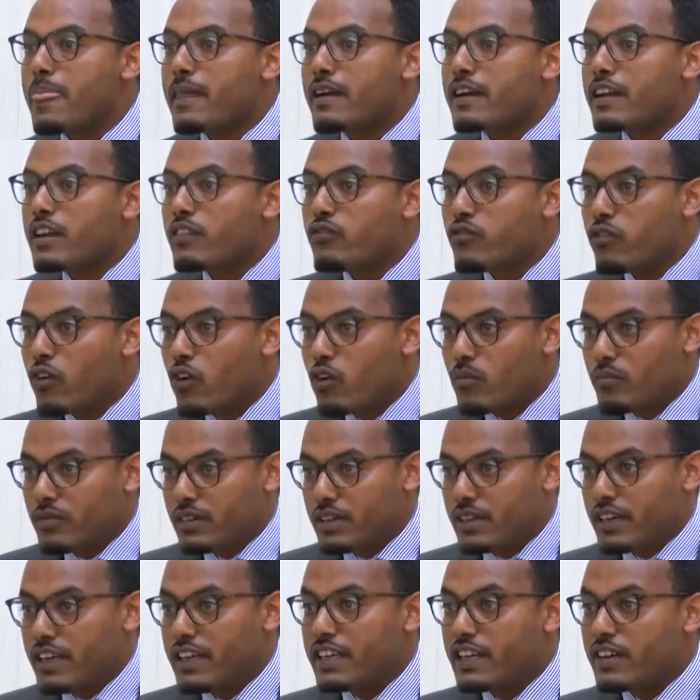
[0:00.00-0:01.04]

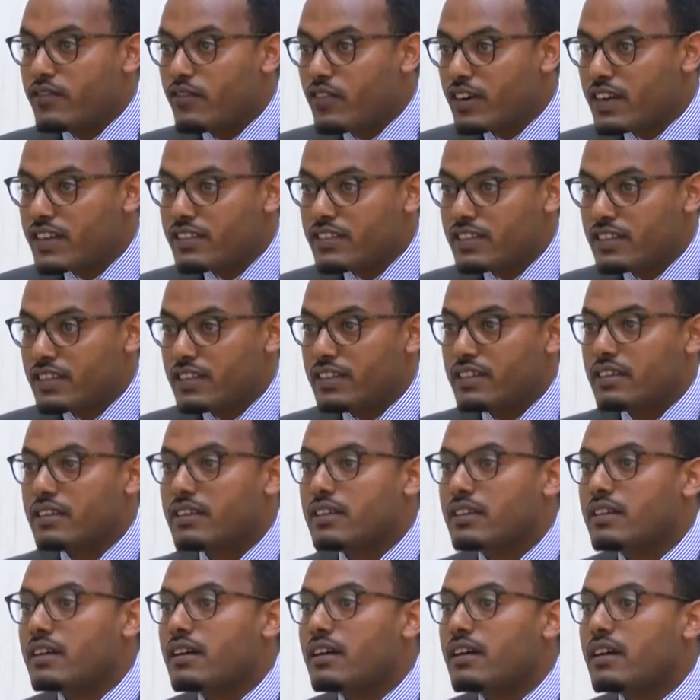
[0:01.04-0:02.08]
reformed and reversed
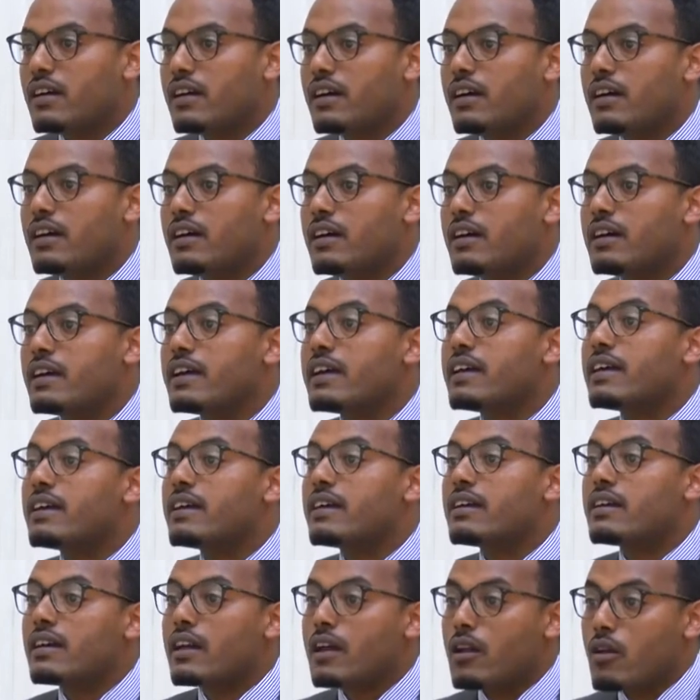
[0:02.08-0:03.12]
a
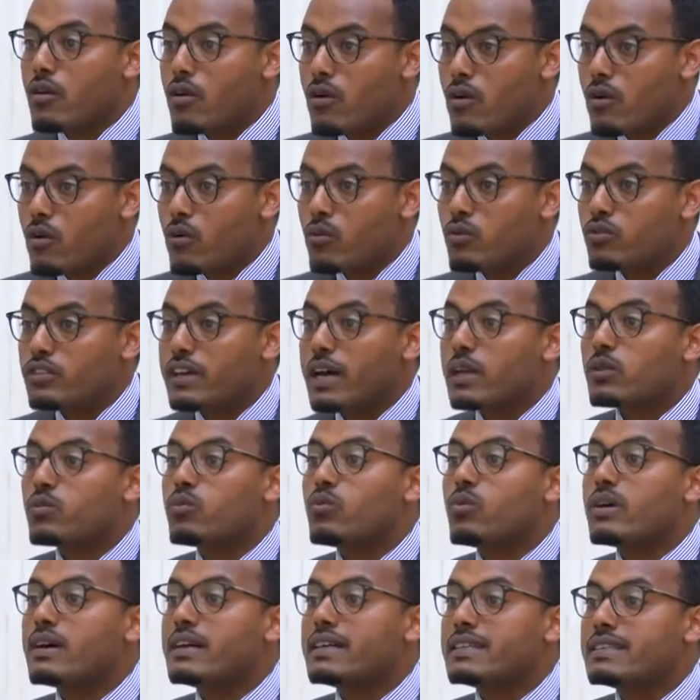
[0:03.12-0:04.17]
law that
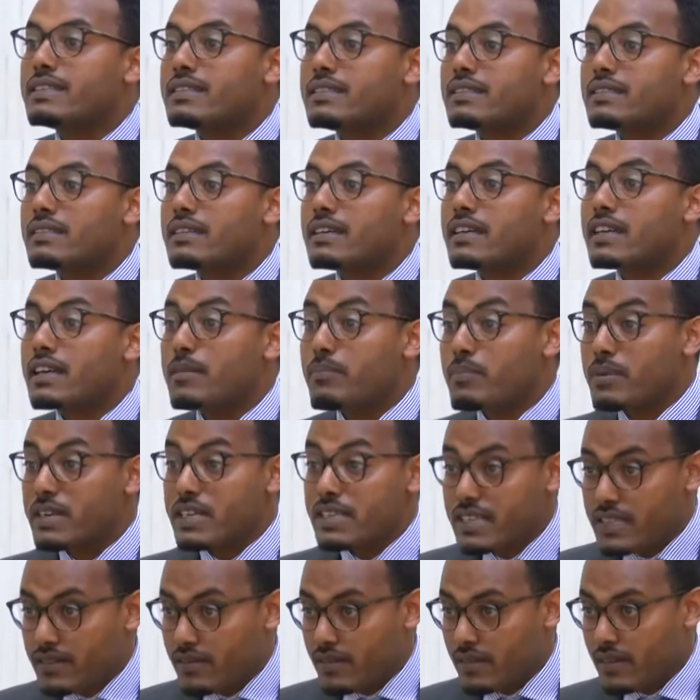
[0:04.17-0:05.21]
was
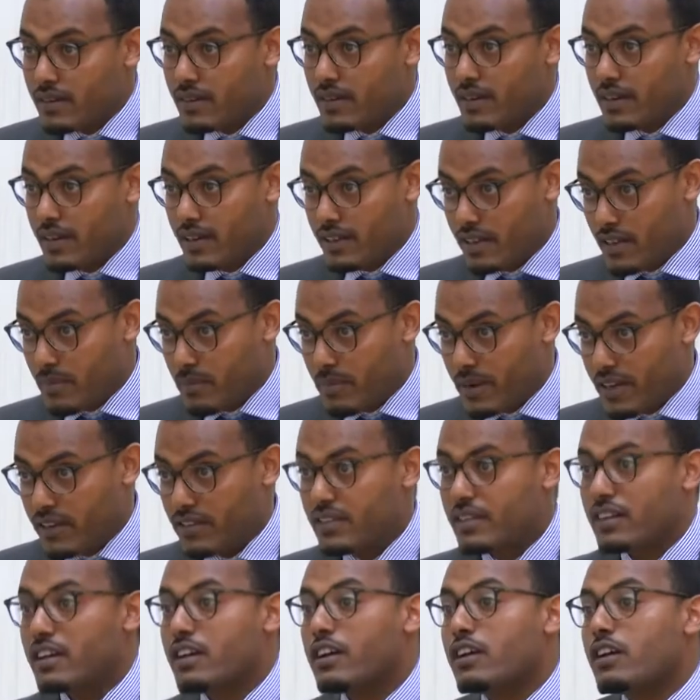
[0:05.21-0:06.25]
repressive in the
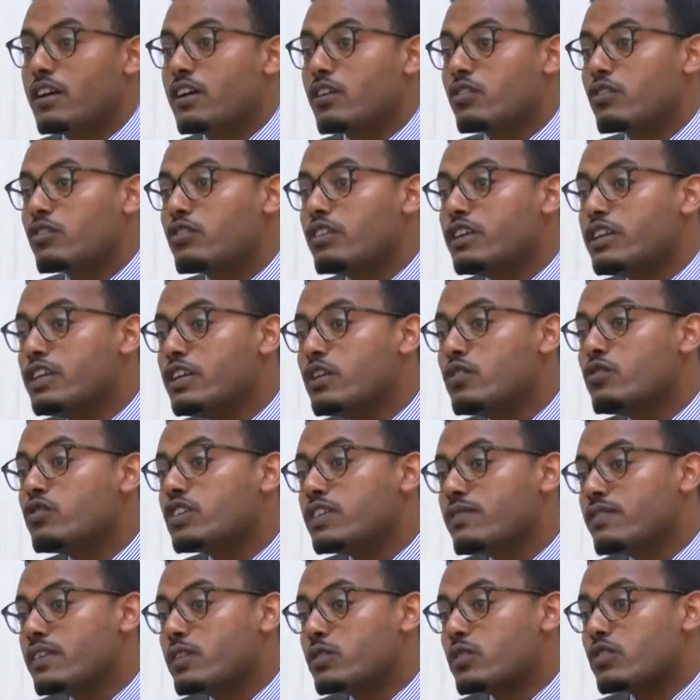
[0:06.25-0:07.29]
past. So the new
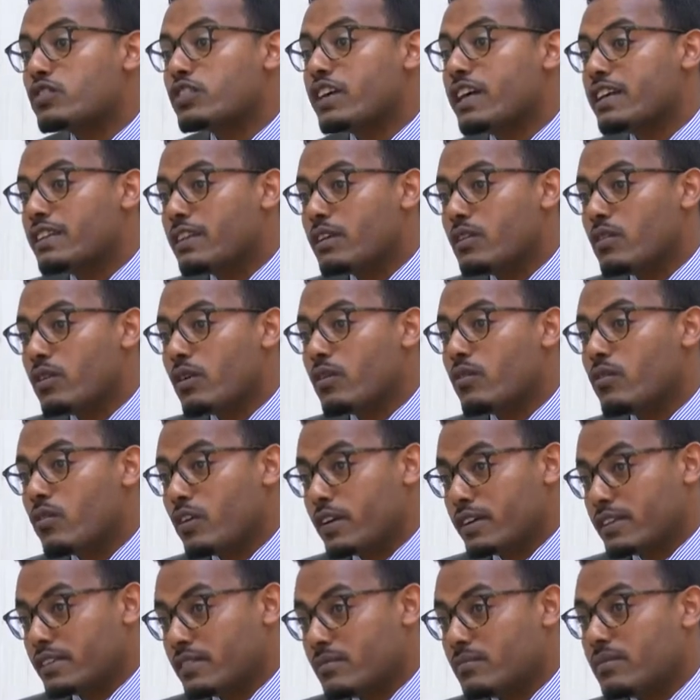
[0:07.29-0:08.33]
civil society law, for
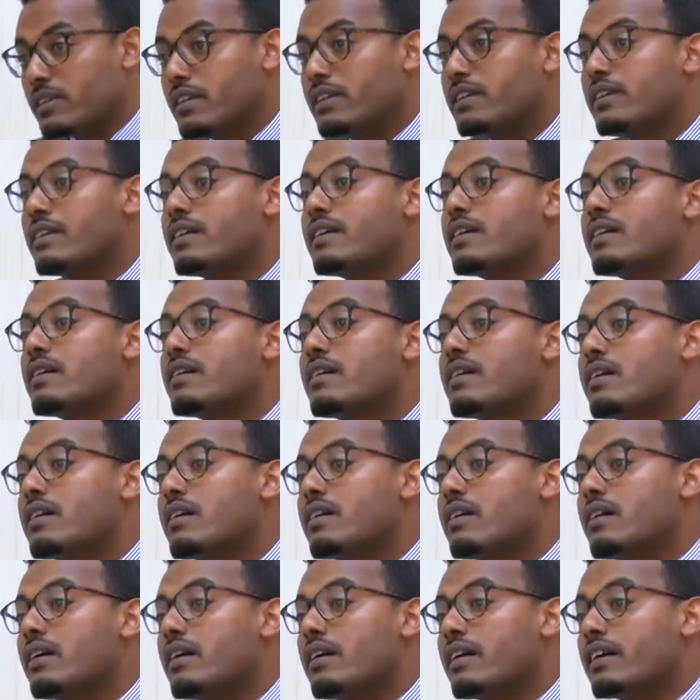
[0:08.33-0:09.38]
example,
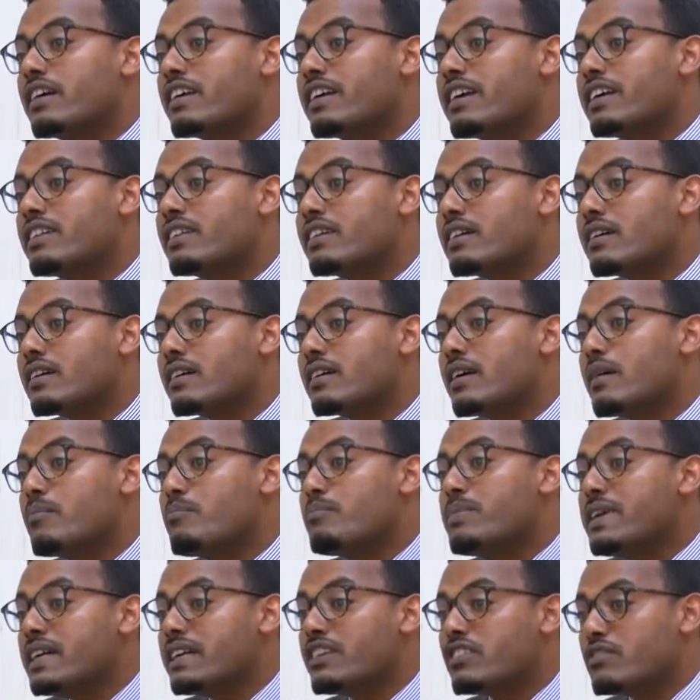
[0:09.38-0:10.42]
create a
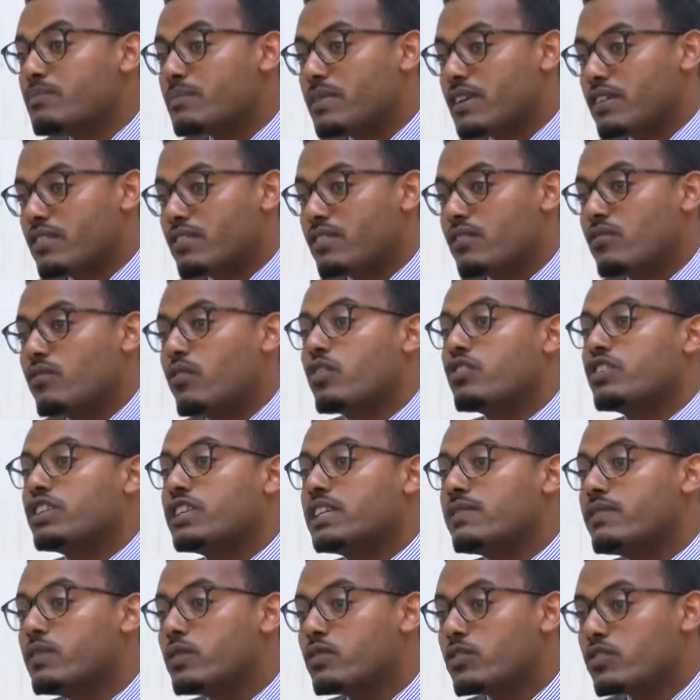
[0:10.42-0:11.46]
big space for
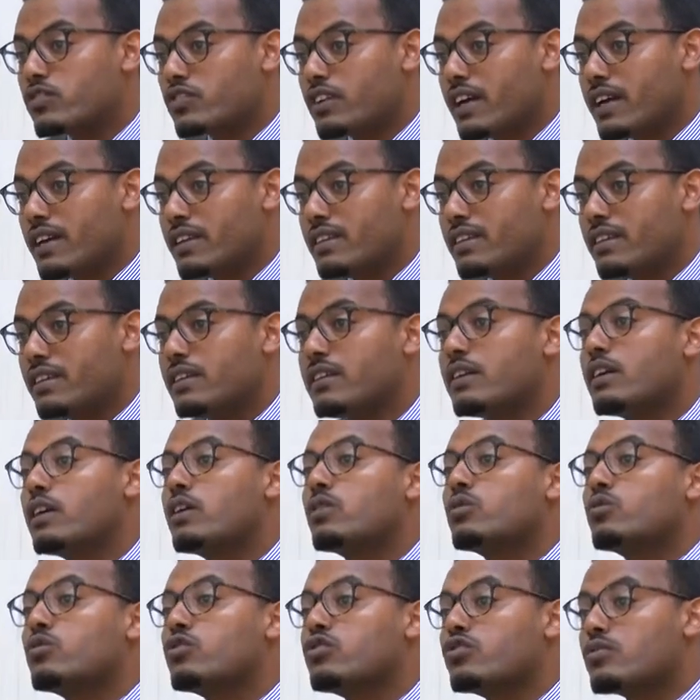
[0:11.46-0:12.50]
civil society
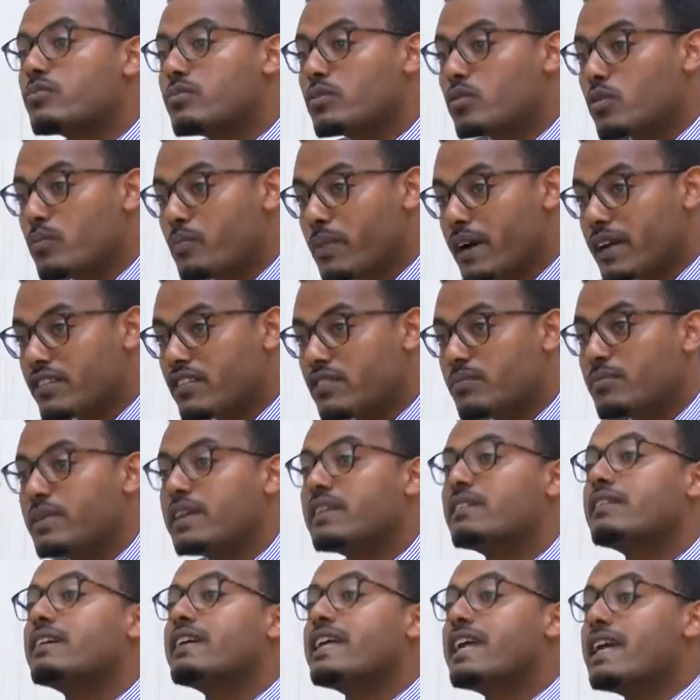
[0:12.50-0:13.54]
to
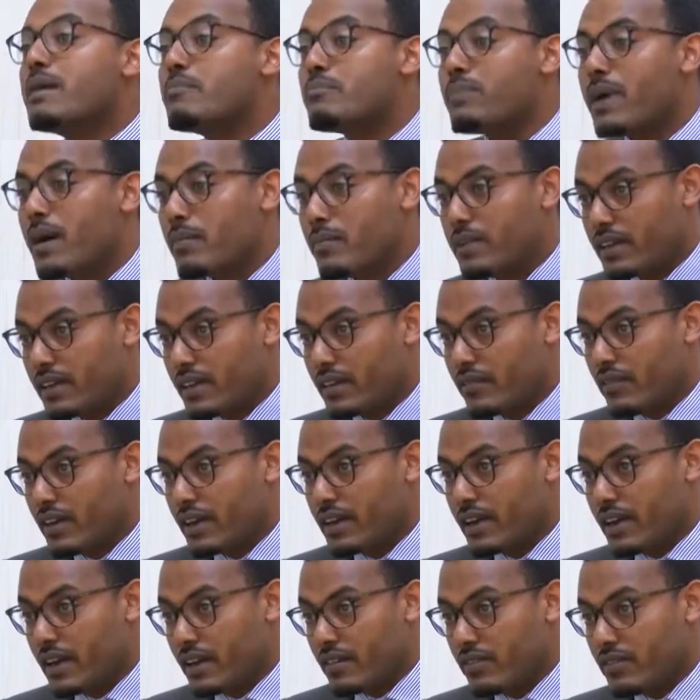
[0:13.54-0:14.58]
participate in public
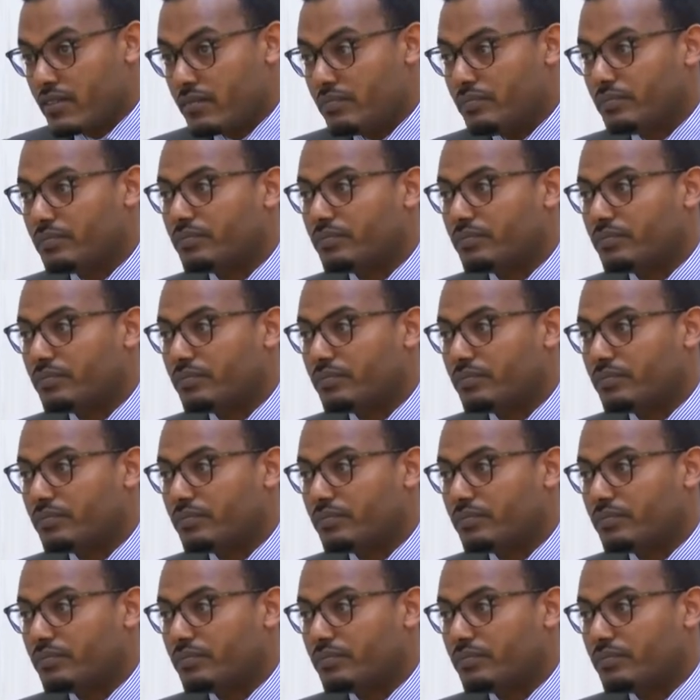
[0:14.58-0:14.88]
life.